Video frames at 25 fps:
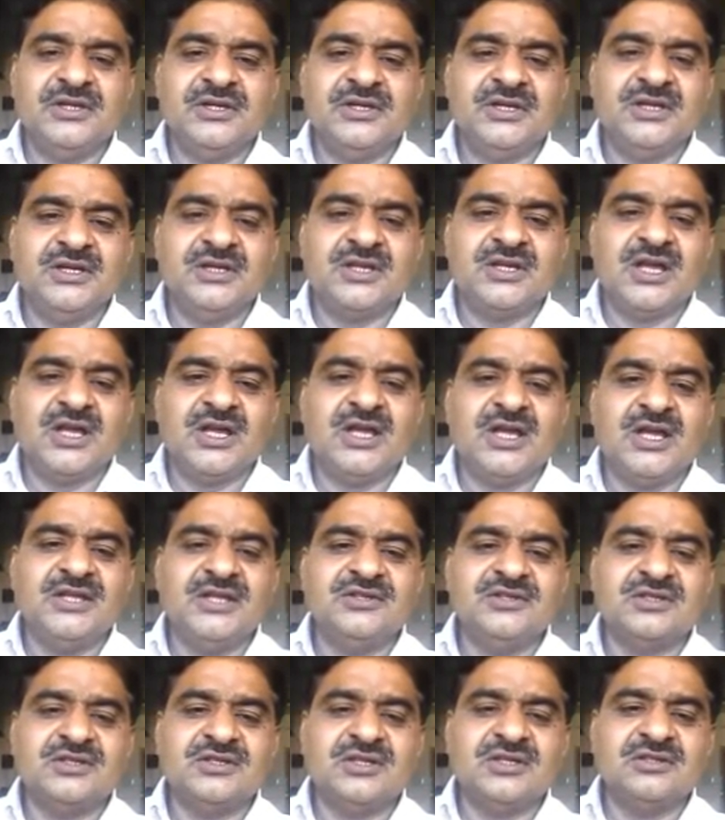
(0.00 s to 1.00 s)
Eta as
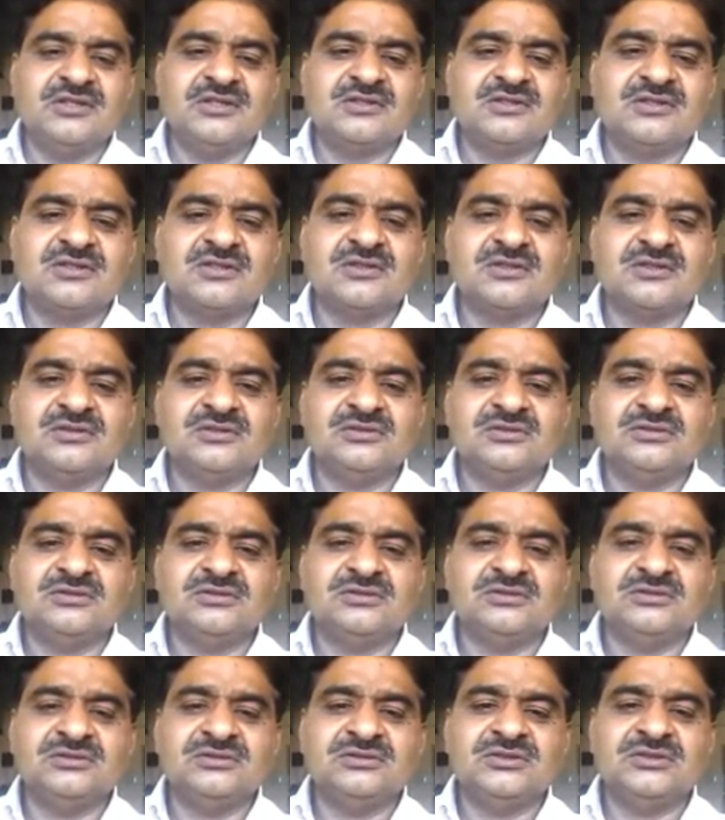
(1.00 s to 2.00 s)
it is.
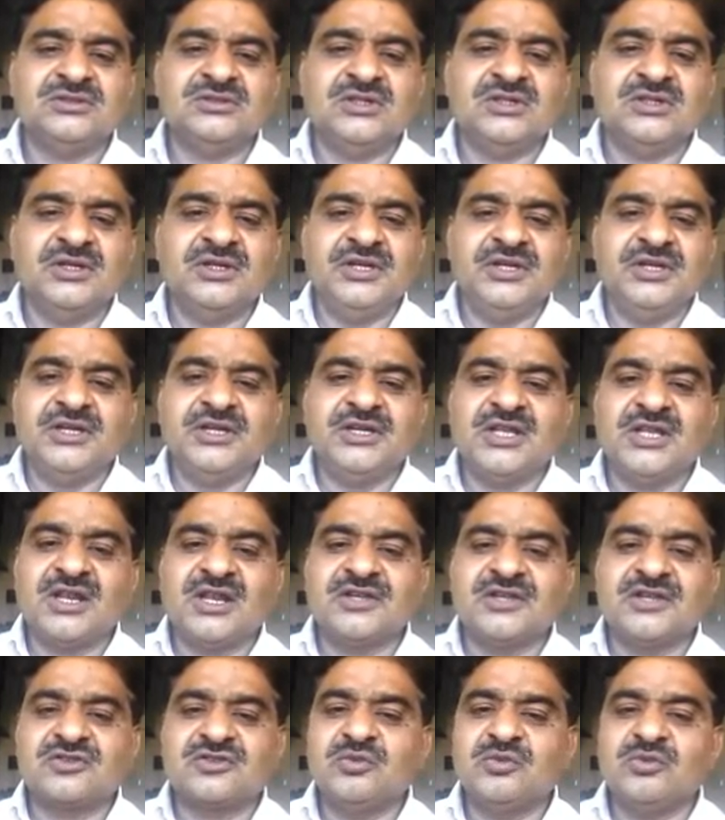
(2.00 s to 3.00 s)
Eta
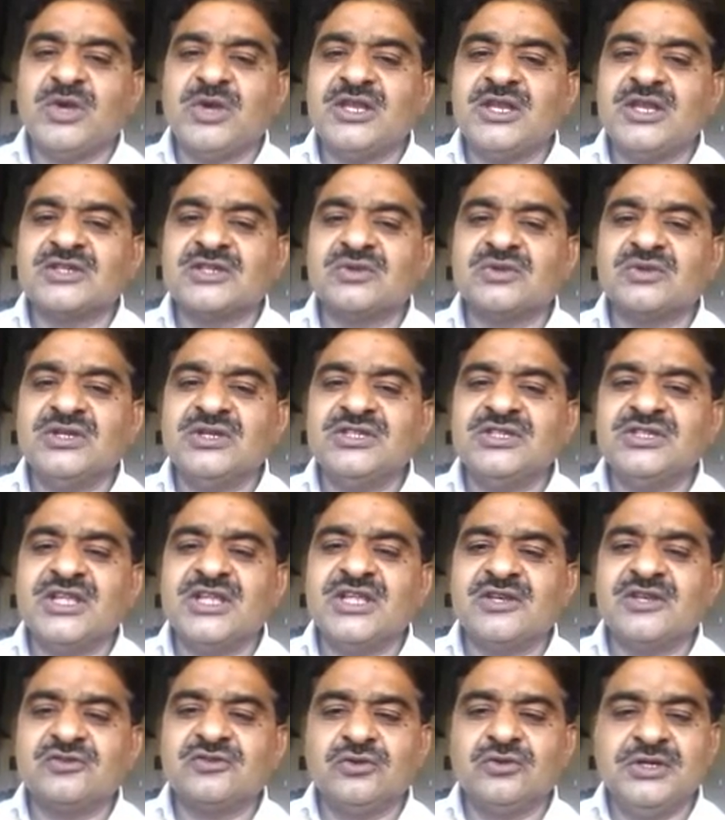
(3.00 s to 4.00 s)
raised to minus 1 is
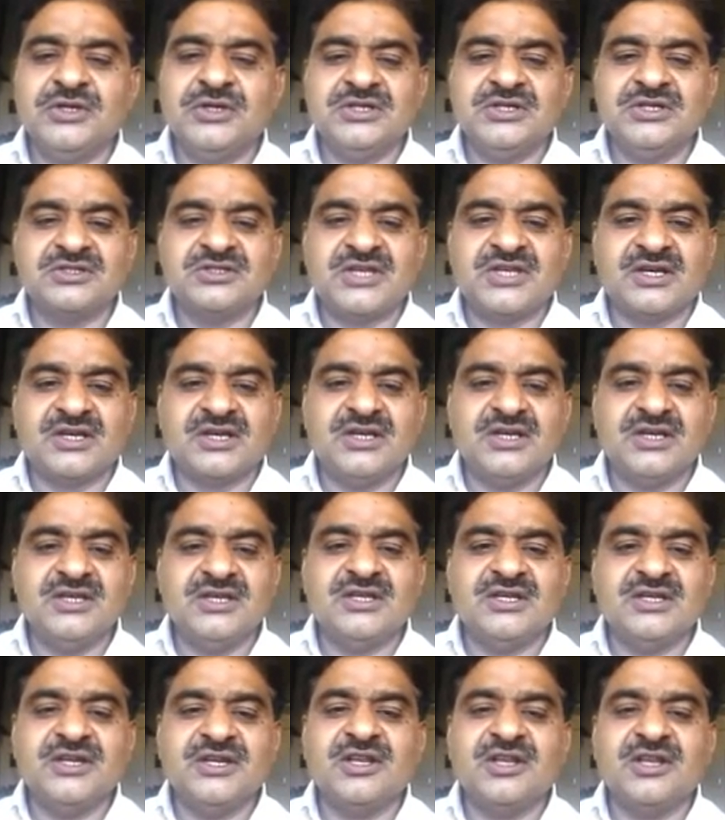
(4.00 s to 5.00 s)
there, so it is taken
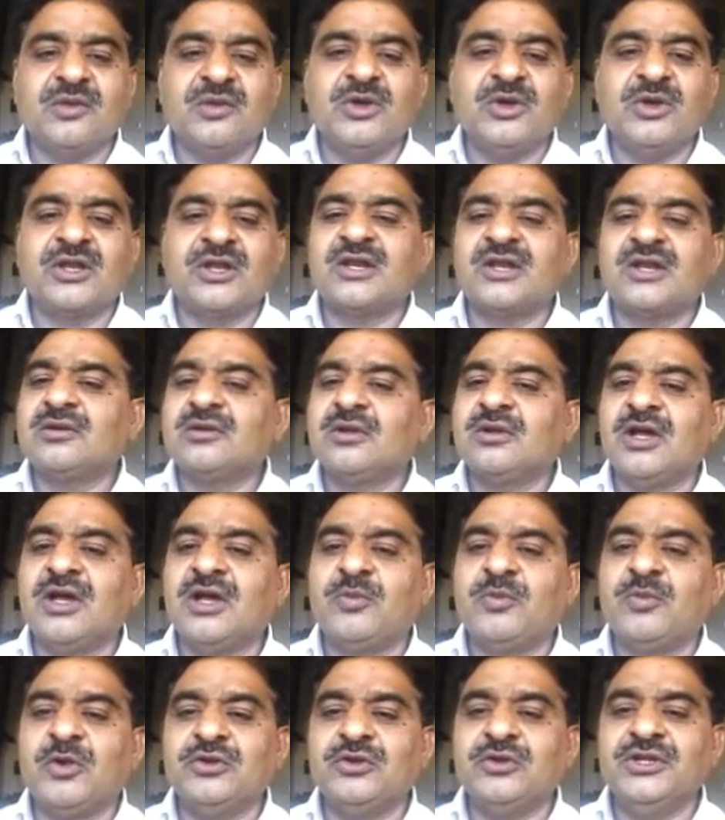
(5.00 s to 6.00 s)
in the denominator
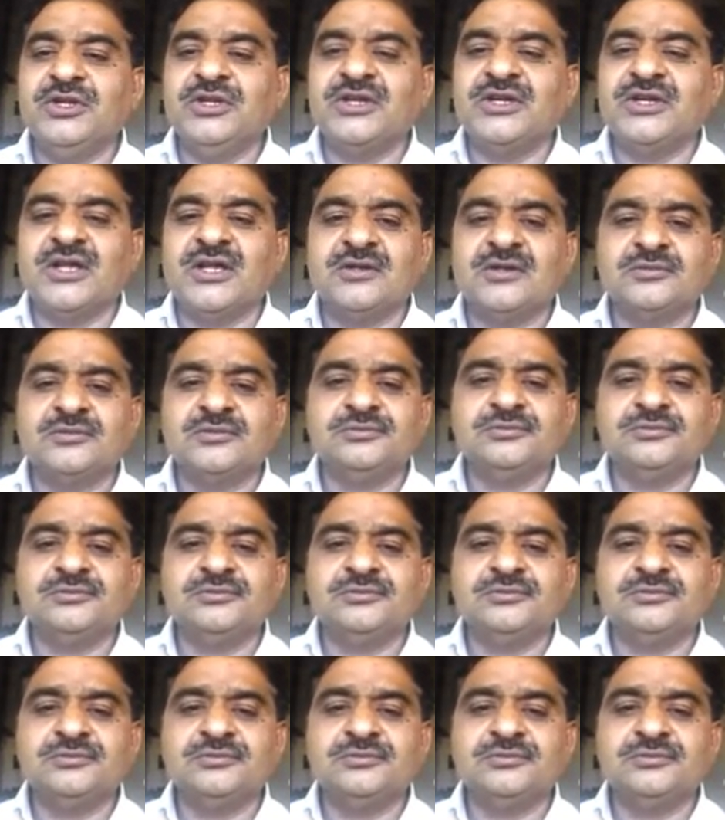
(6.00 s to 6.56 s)
upon eta.